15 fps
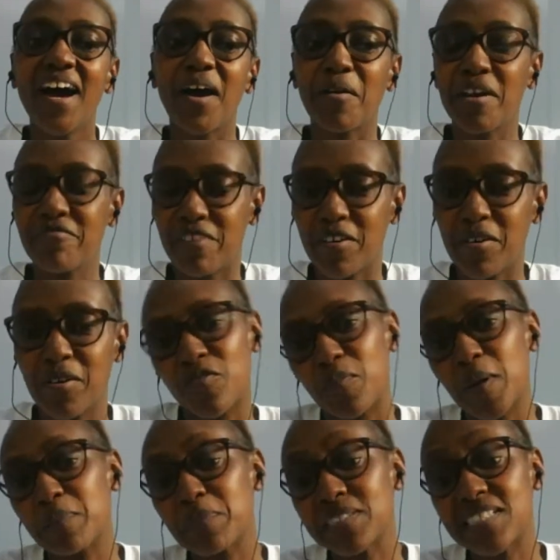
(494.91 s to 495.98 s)
However,
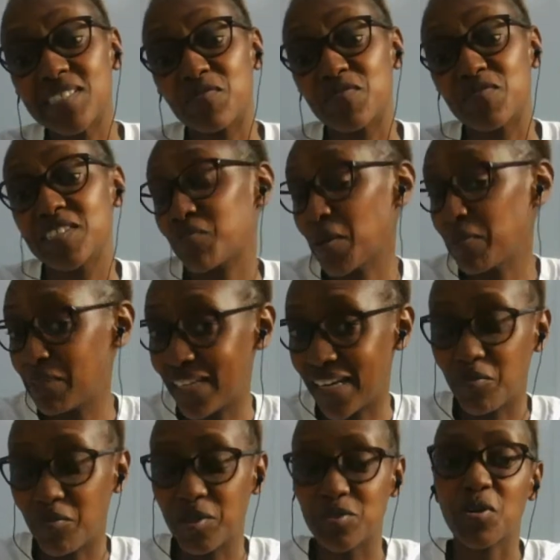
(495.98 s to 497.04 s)
for purposes of this
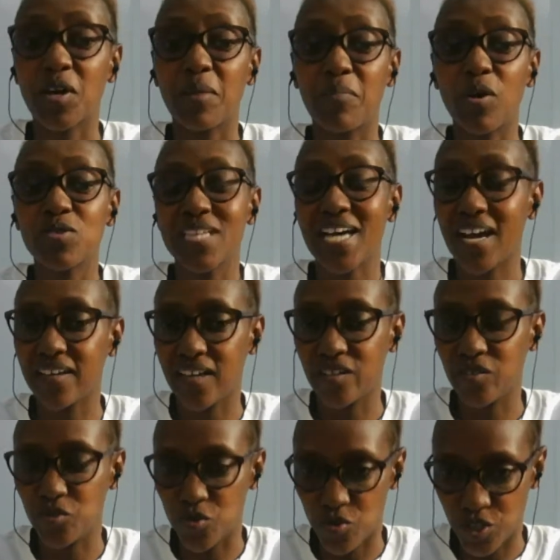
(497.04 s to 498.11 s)
webinar, we'll talk about
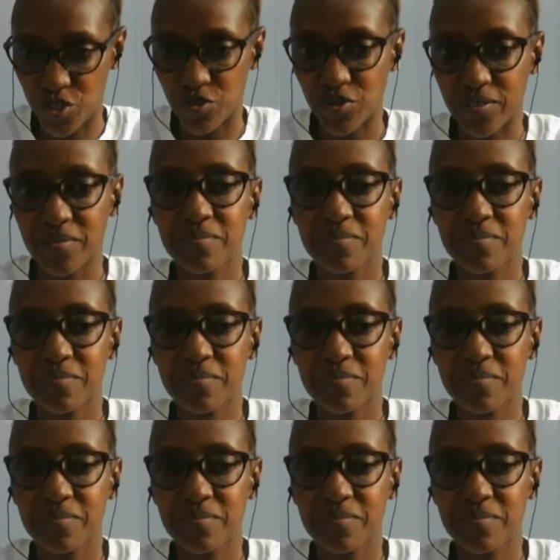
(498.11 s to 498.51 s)
undernutrition.